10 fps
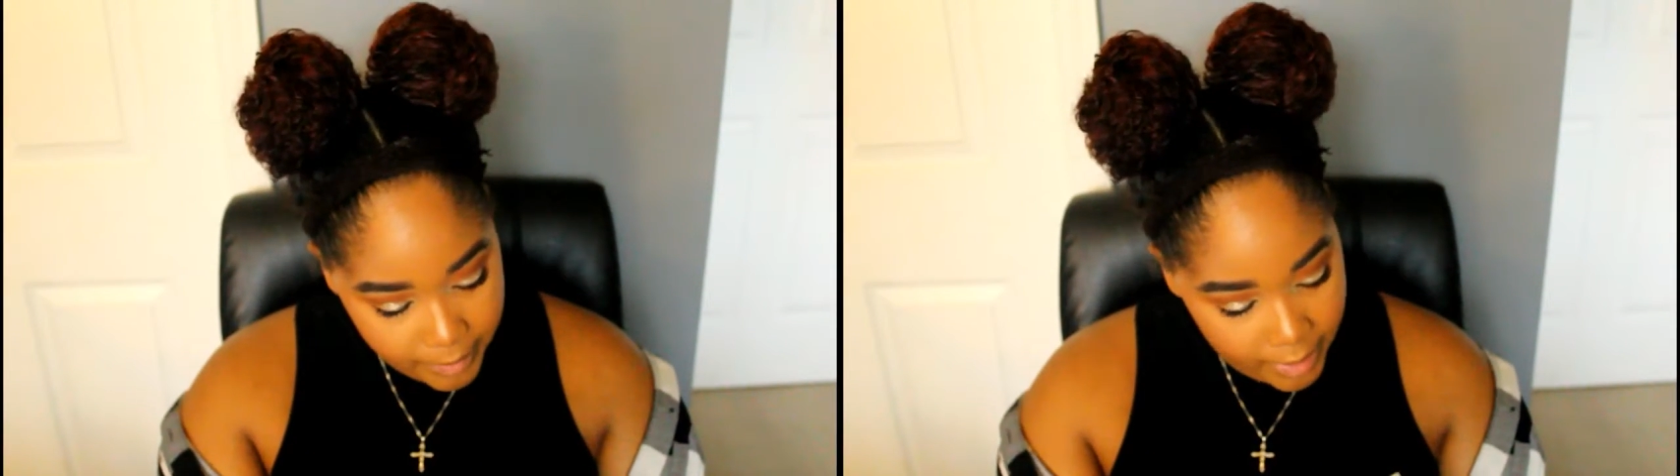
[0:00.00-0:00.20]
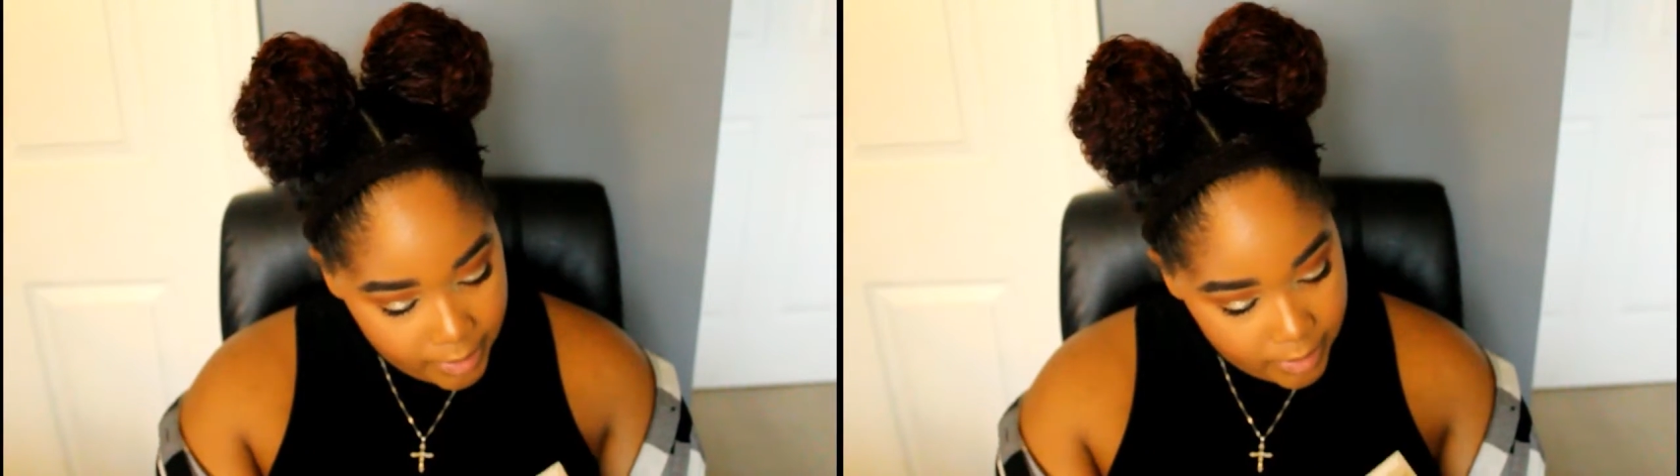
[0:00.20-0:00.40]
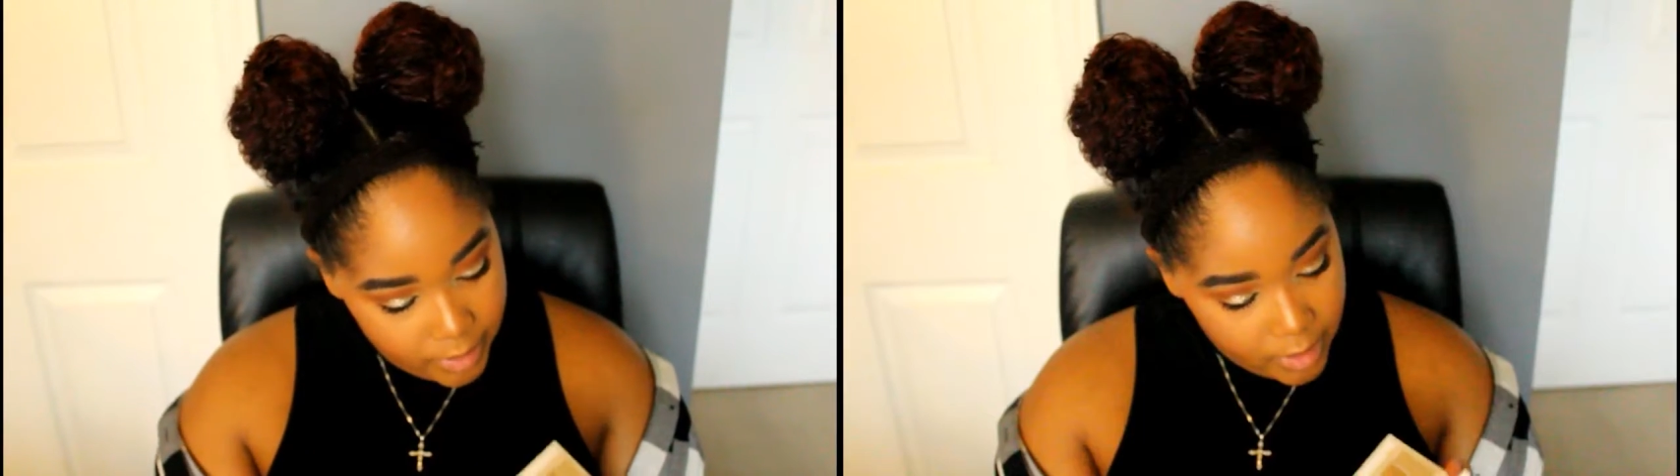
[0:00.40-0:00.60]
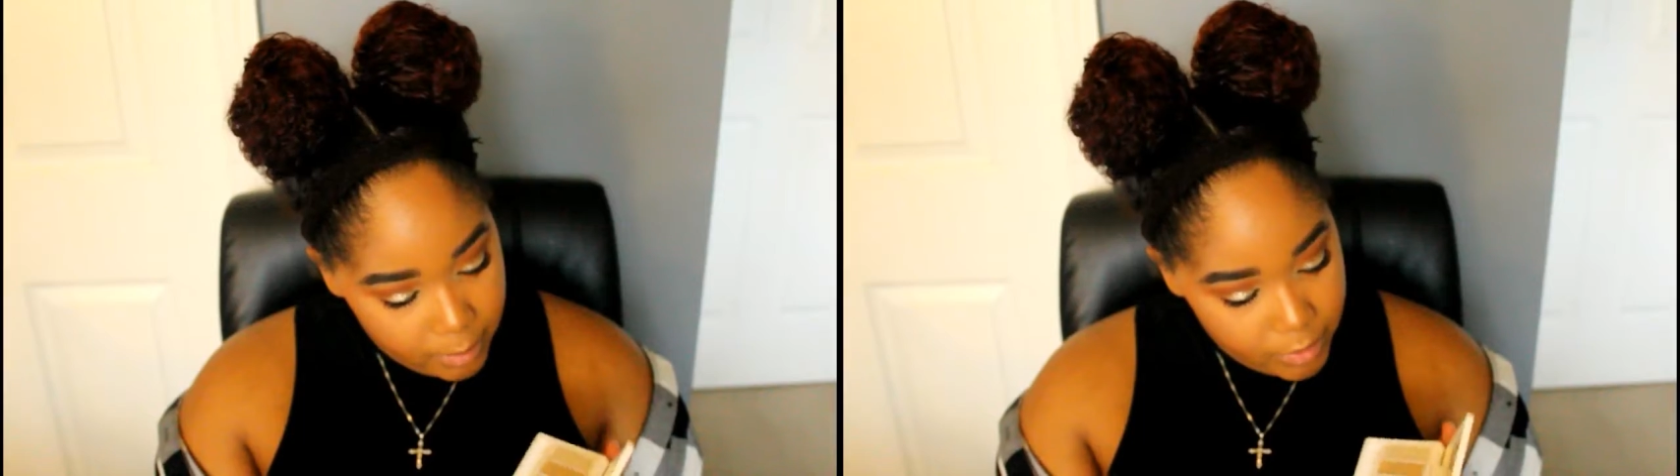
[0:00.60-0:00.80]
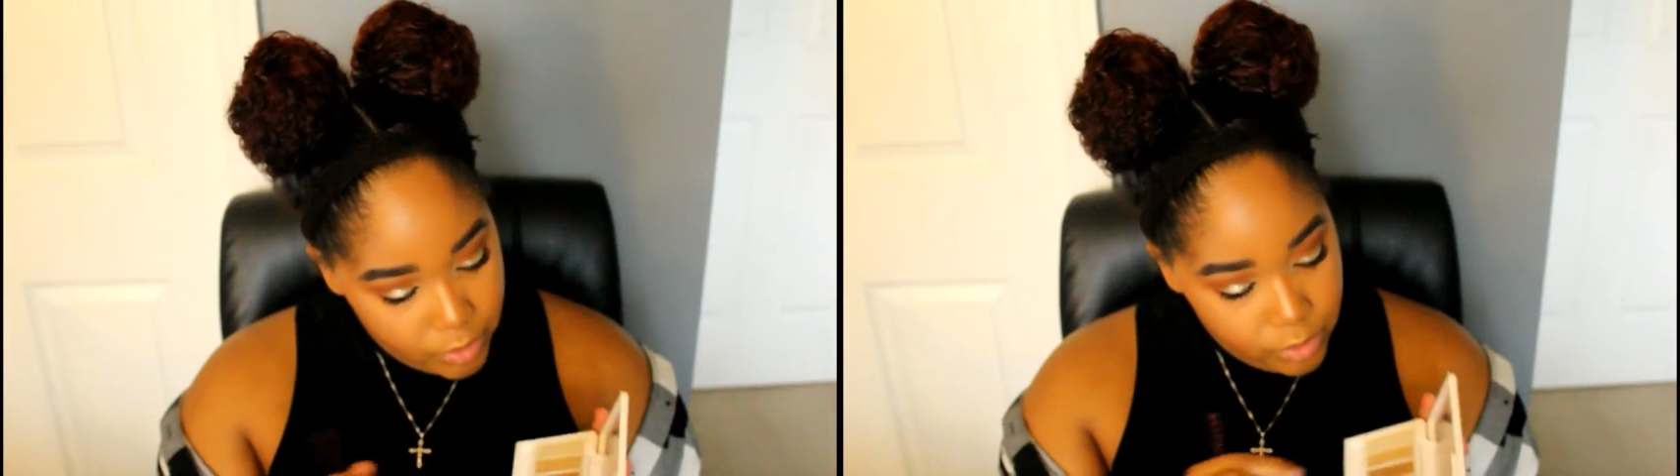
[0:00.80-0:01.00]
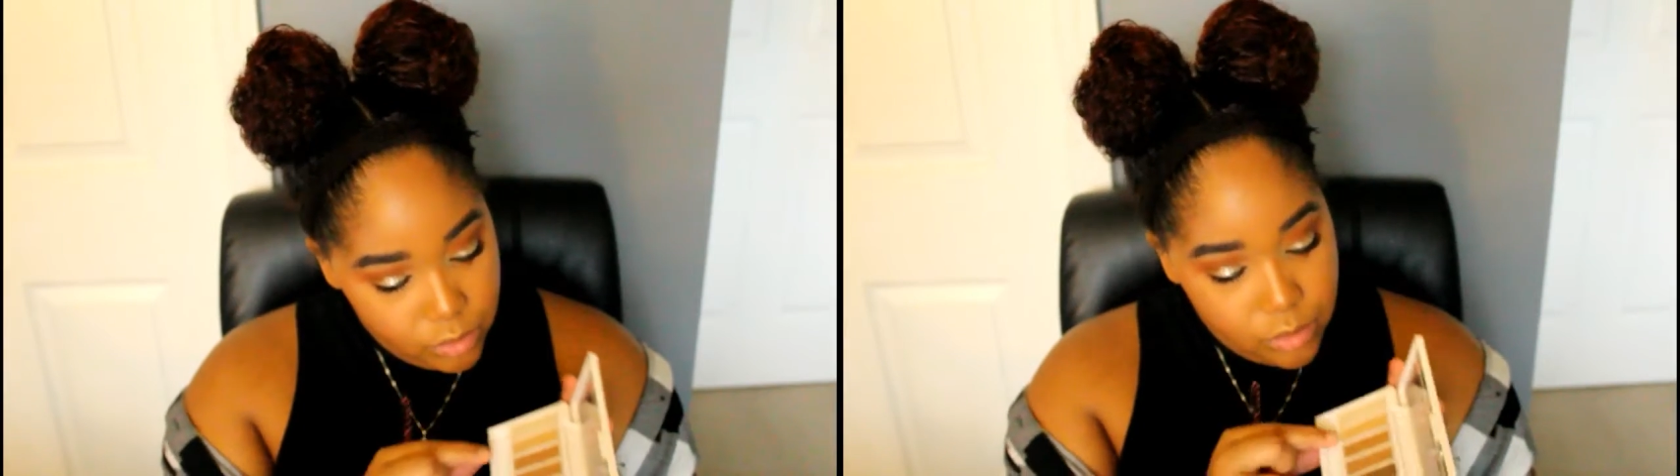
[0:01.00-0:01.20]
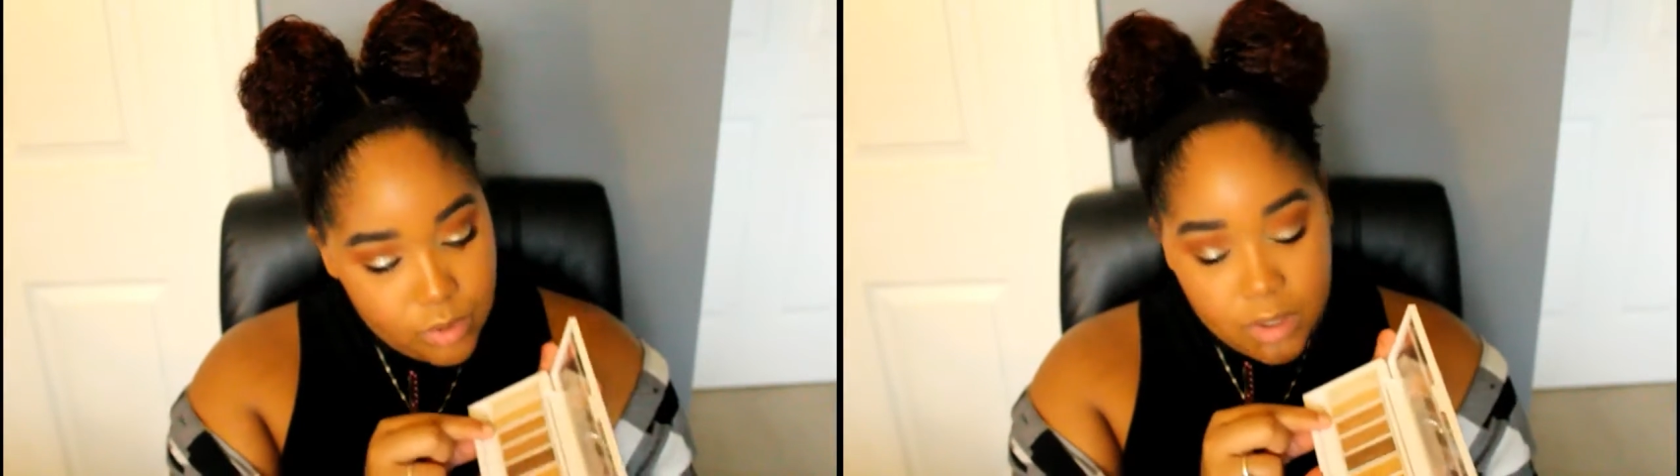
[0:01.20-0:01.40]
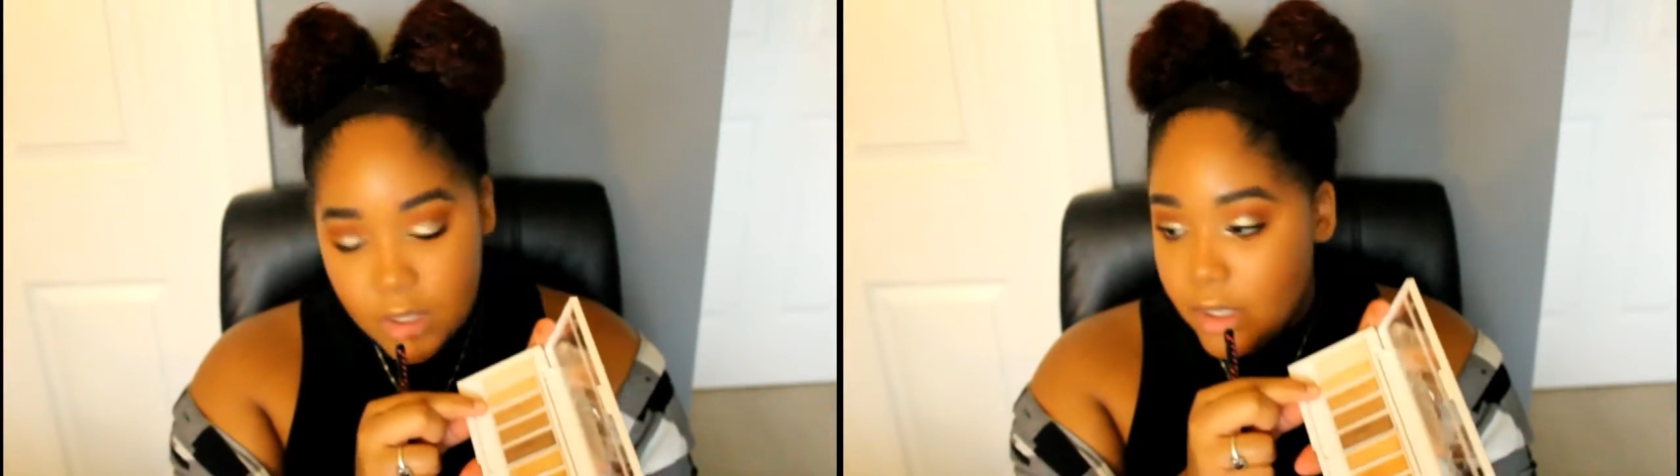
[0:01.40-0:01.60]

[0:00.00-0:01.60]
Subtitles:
palette, and I'm gonna use